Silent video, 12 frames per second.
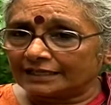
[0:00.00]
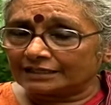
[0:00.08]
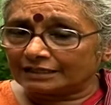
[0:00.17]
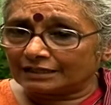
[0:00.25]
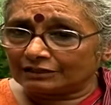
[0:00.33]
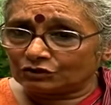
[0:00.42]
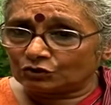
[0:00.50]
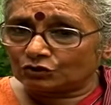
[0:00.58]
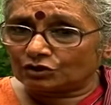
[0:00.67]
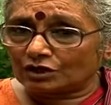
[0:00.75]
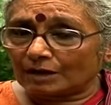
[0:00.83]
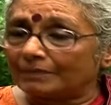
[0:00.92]
that it
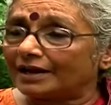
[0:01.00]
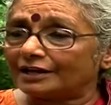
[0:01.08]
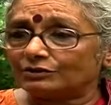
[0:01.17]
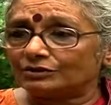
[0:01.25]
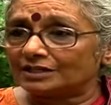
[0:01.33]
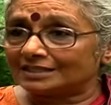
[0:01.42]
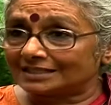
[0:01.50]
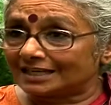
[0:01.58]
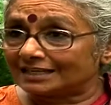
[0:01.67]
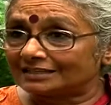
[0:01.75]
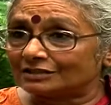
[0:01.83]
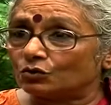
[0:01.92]
should apply to the
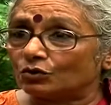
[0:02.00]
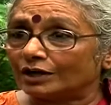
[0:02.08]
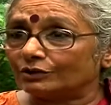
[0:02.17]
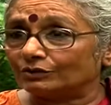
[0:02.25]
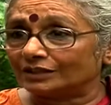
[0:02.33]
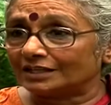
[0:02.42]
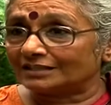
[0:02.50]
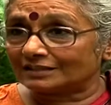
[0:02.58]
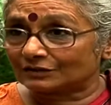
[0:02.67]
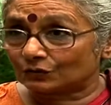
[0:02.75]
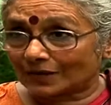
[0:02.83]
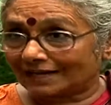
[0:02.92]
states,
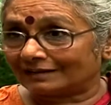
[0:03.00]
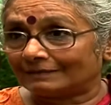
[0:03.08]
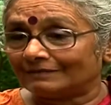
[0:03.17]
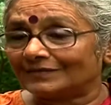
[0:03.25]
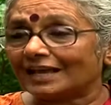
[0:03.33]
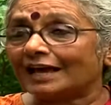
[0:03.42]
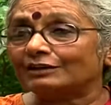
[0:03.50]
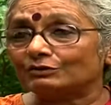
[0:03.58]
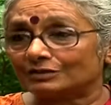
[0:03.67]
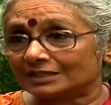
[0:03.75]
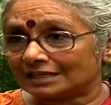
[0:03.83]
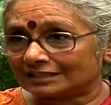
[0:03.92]
lokayuktas as well,
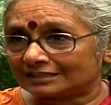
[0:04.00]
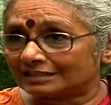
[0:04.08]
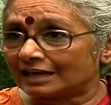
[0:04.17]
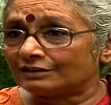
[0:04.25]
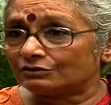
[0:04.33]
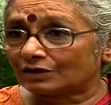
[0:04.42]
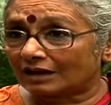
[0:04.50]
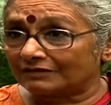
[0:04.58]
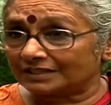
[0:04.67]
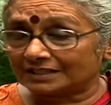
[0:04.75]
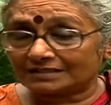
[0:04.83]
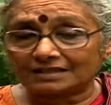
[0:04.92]
and to states, and to
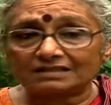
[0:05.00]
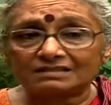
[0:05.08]
cover the